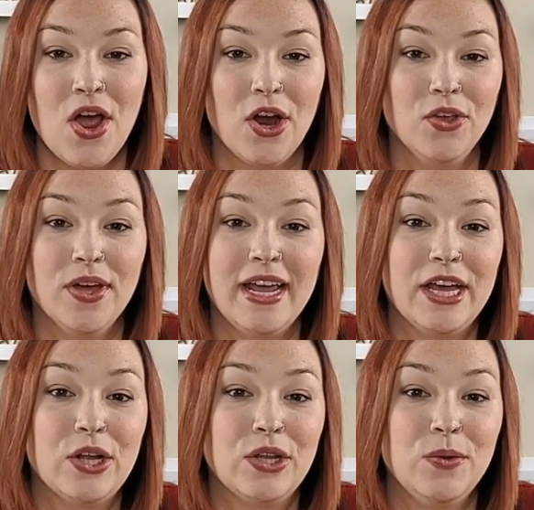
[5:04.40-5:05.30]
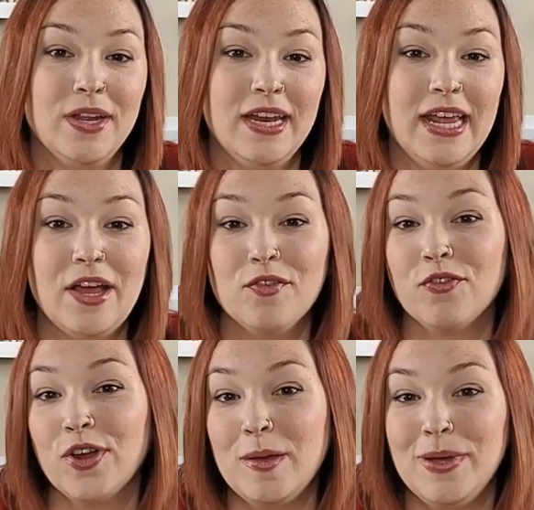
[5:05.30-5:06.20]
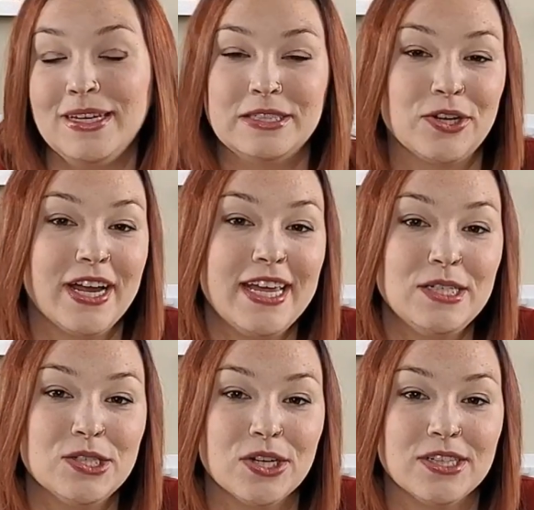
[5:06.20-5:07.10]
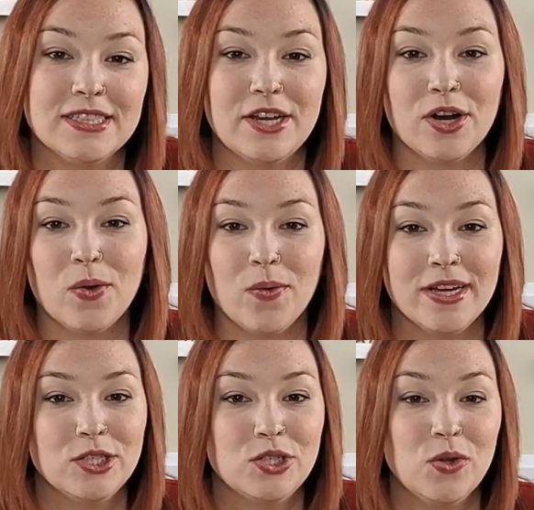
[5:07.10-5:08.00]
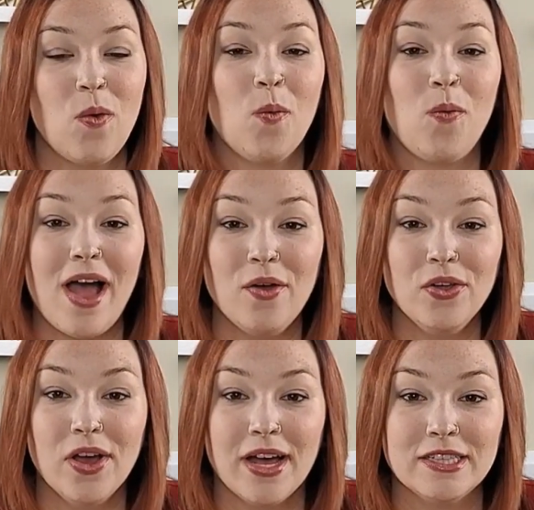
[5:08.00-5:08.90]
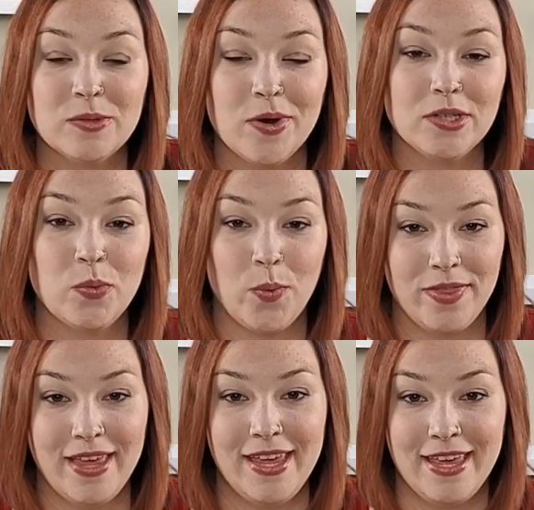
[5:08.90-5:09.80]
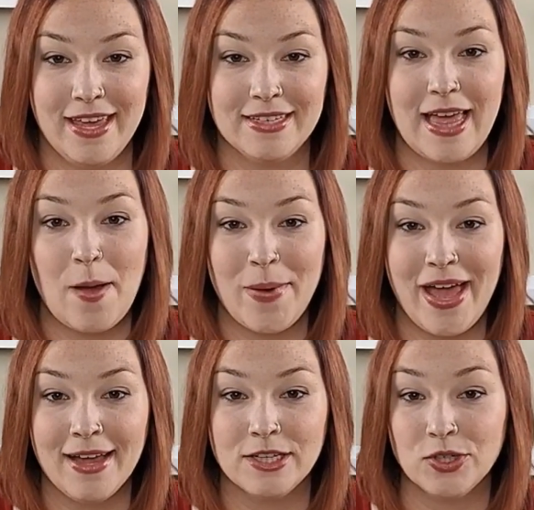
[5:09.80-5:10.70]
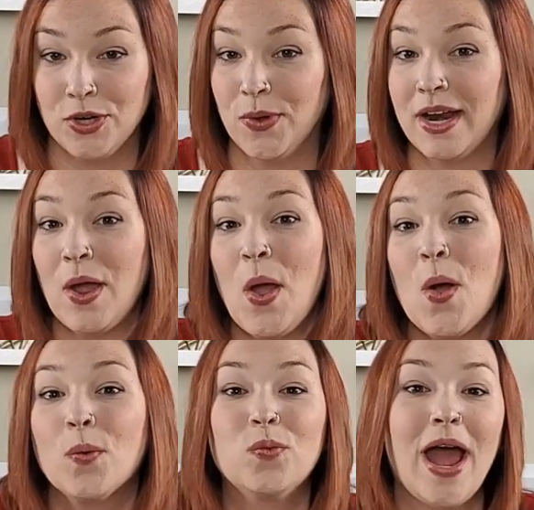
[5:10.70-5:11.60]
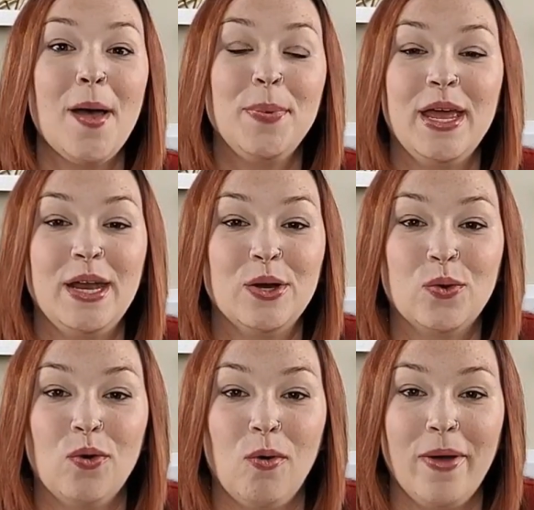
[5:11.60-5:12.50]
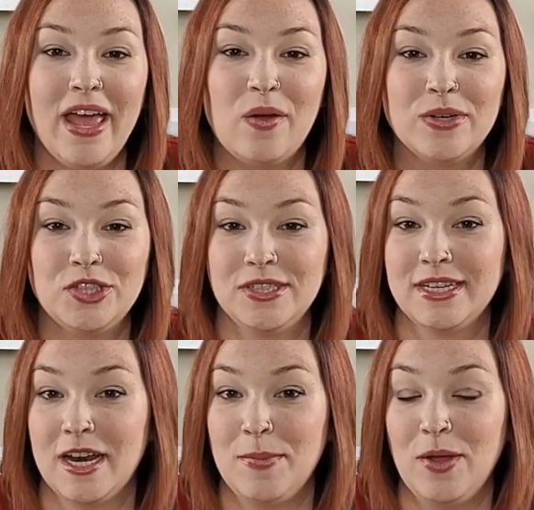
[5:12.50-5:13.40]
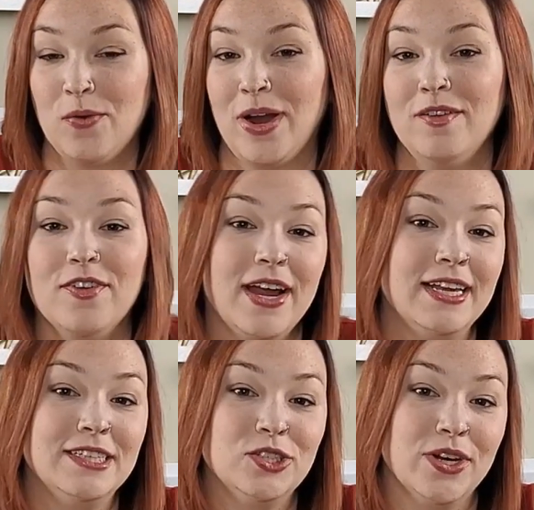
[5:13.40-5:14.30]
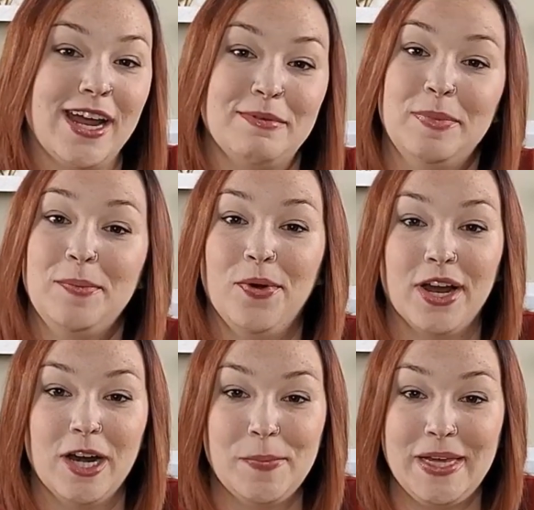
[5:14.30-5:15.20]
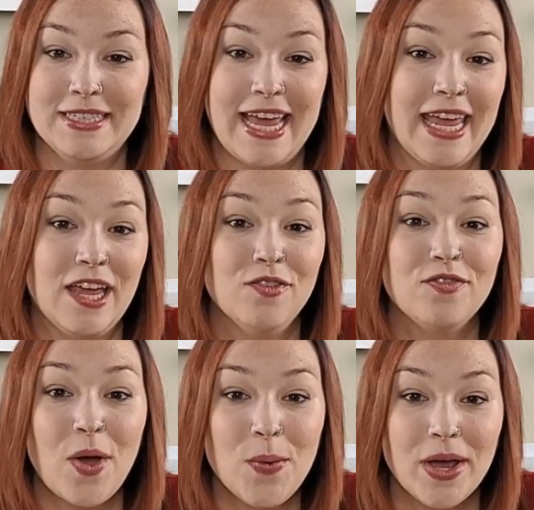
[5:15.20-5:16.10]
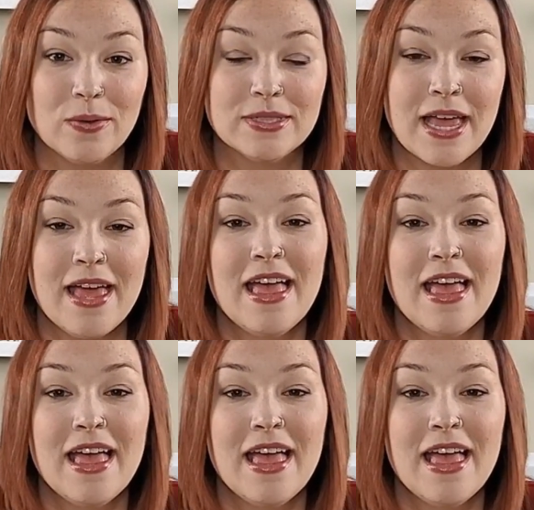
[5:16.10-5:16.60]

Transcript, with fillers: are you going to include any freebies or inserts that are going to wow your customers when they get that package? Are you going to wrap it in a cool way, which is going to be great for Instagram and people are going to be taking photos?